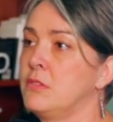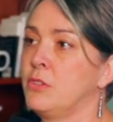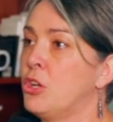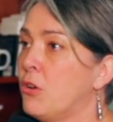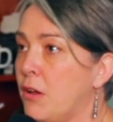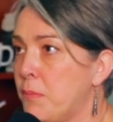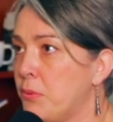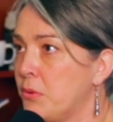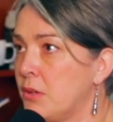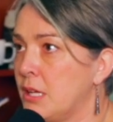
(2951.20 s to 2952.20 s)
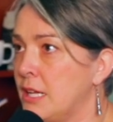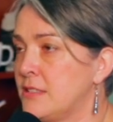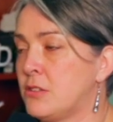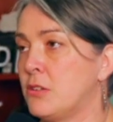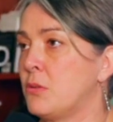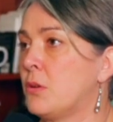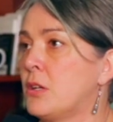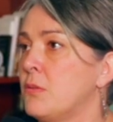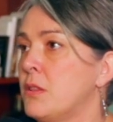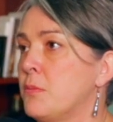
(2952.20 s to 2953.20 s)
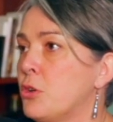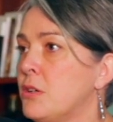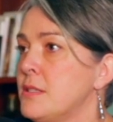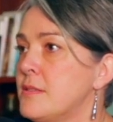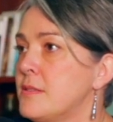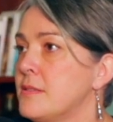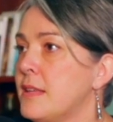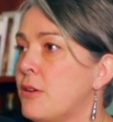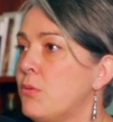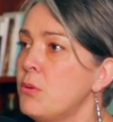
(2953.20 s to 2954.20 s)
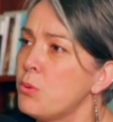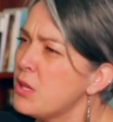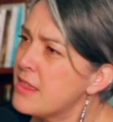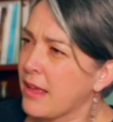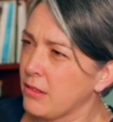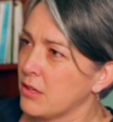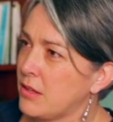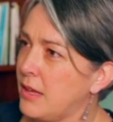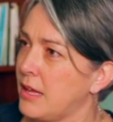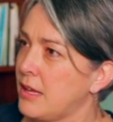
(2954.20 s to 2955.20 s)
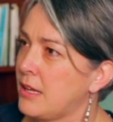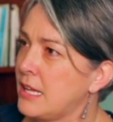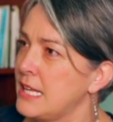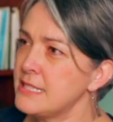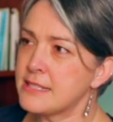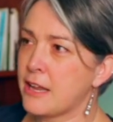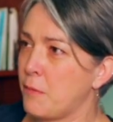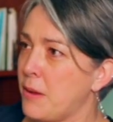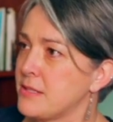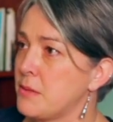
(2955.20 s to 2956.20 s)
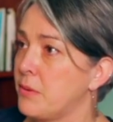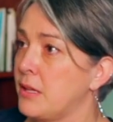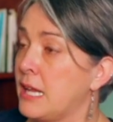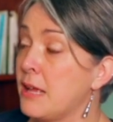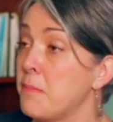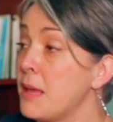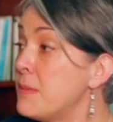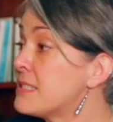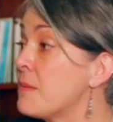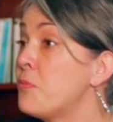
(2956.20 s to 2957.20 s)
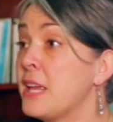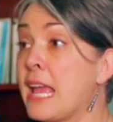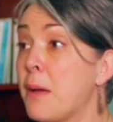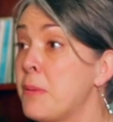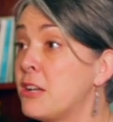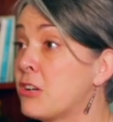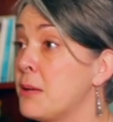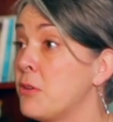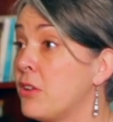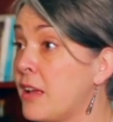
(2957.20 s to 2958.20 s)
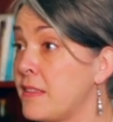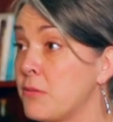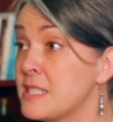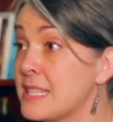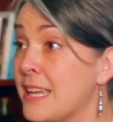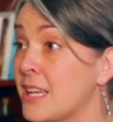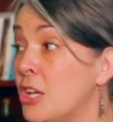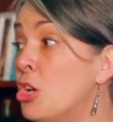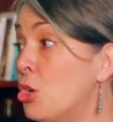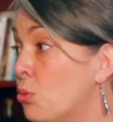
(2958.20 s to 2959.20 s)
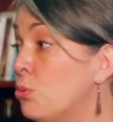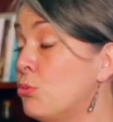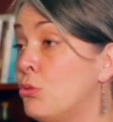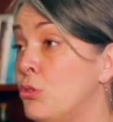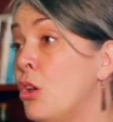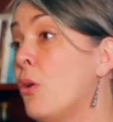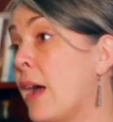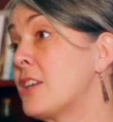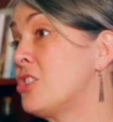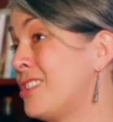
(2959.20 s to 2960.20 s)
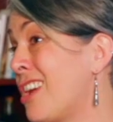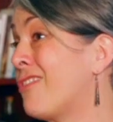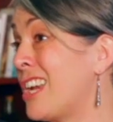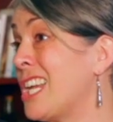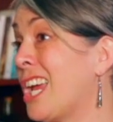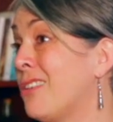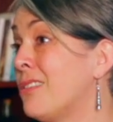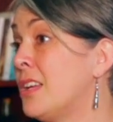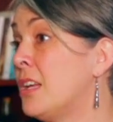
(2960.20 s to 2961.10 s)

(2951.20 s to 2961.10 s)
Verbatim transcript: Europe and started working with immigrants? Like, what would that look like? Yeah. Is that a possibility? And maybe something happened or came along that was like, well, no, actually, not right now.